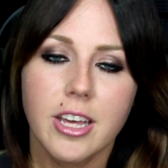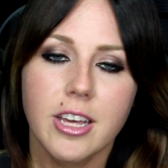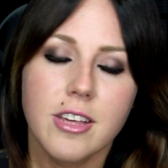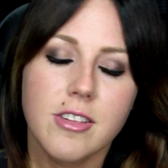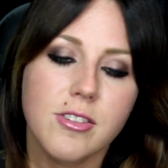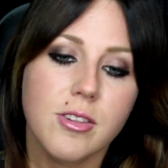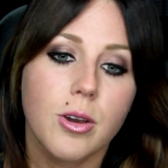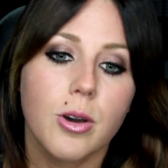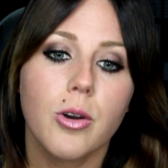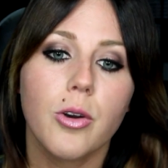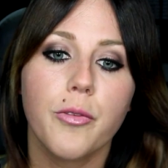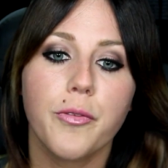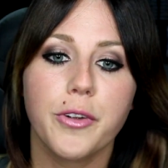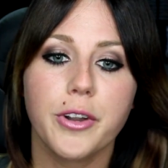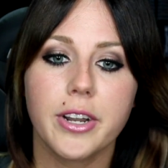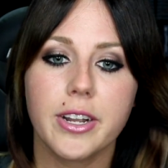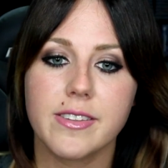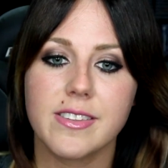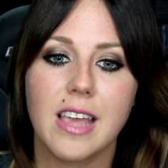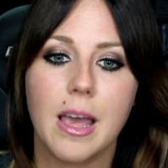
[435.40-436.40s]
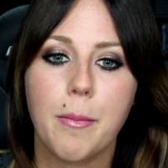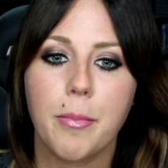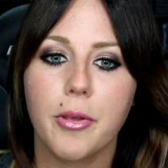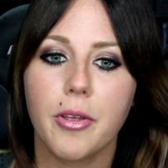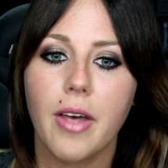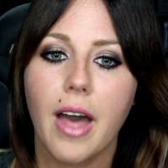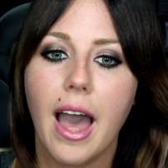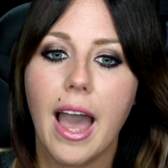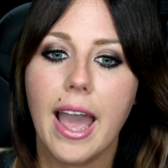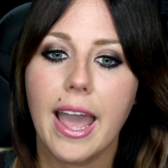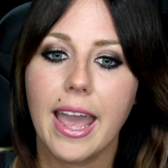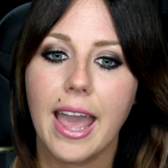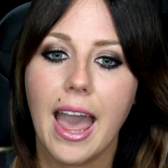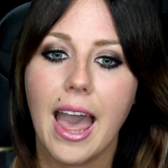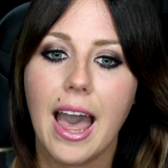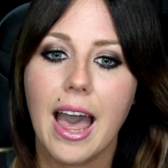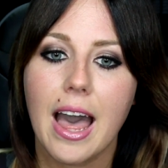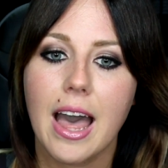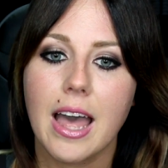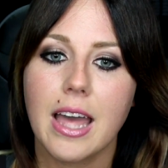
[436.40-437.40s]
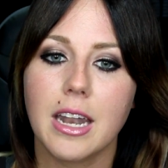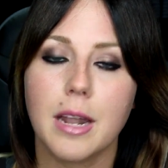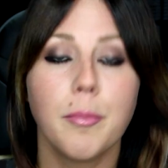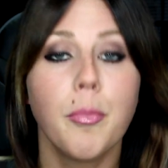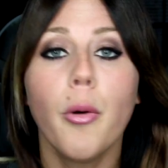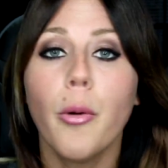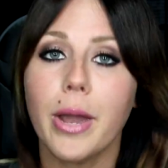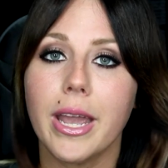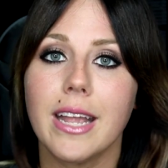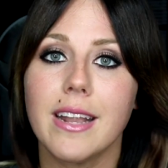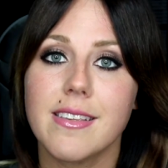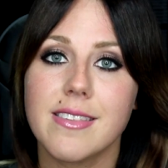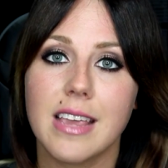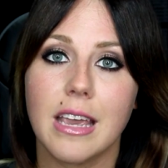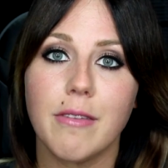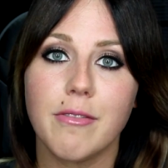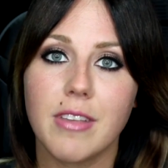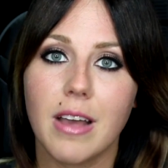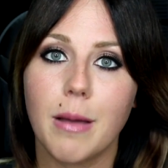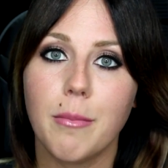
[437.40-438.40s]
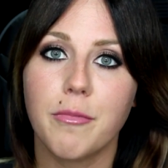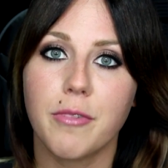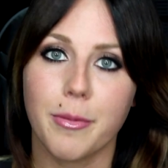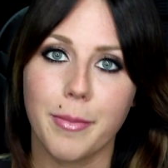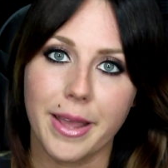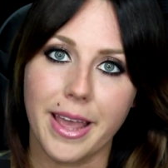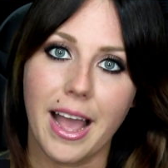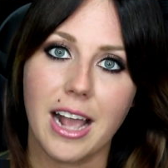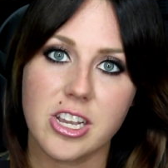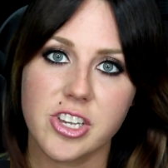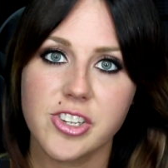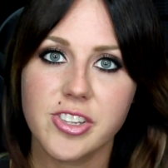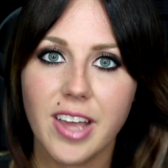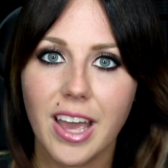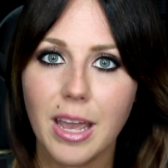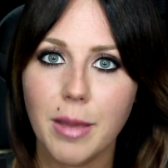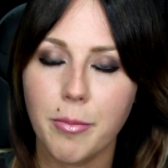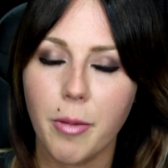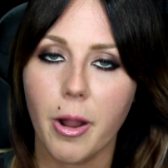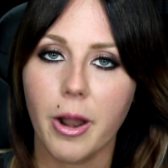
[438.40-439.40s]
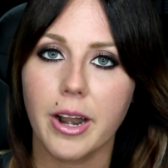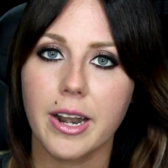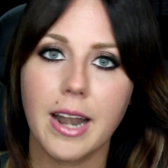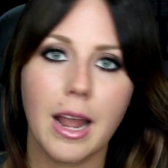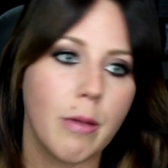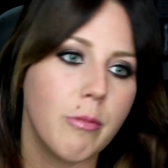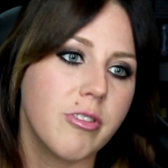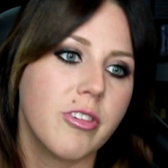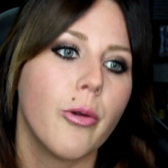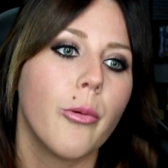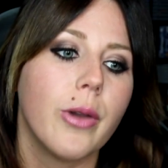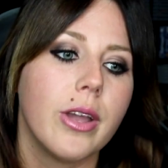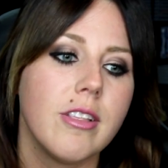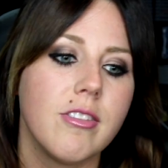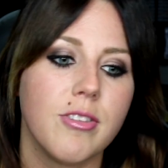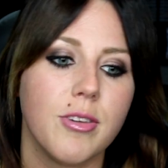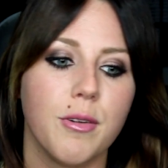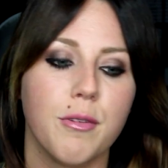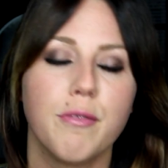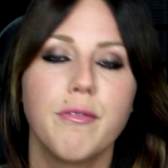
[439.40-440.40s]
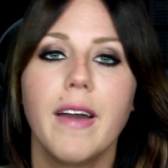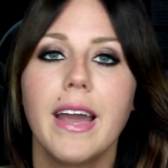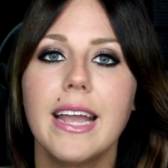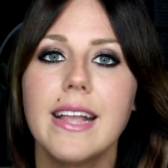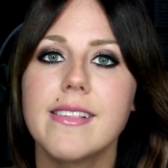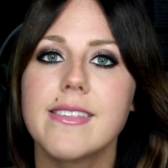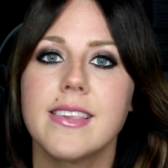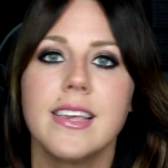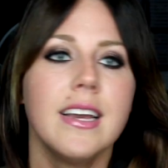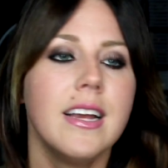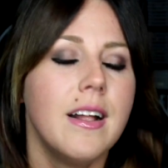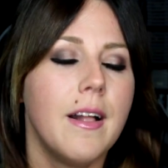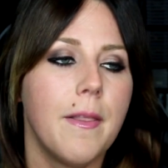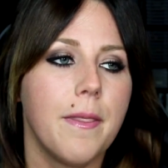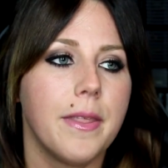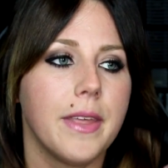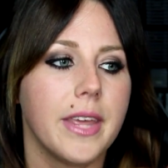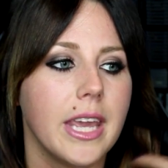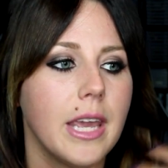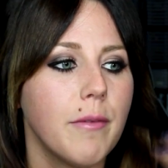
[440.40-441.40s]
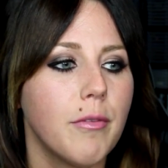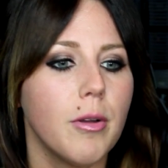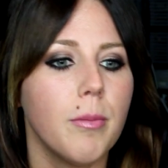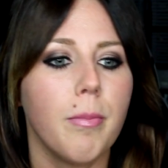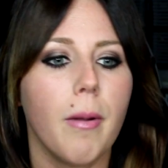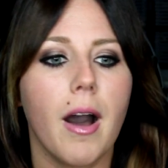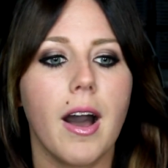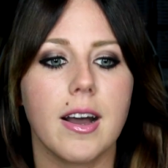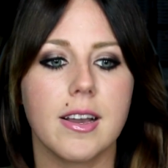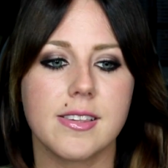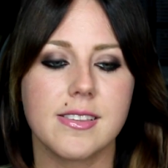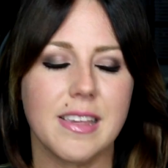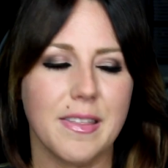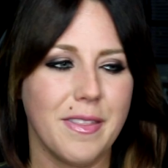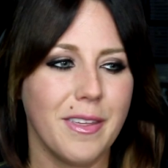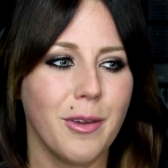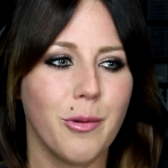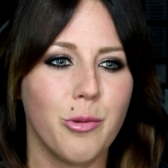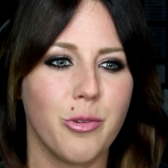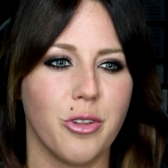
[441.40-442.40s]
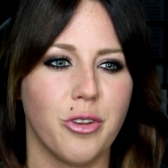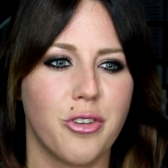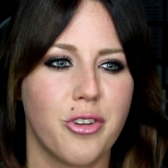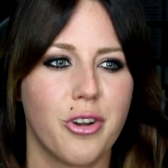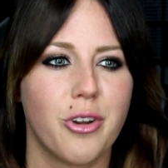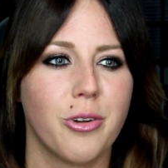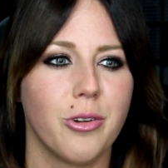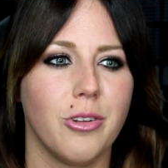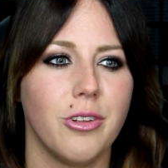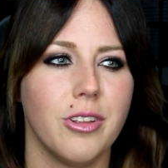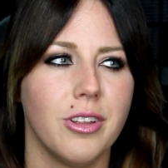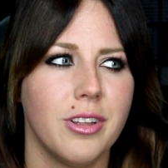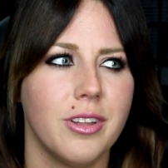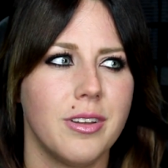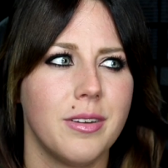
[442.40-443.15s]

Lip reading: So for example, I had a point saved up for my action time bar, and I was going to fight the evil boss. I think it was a turtle.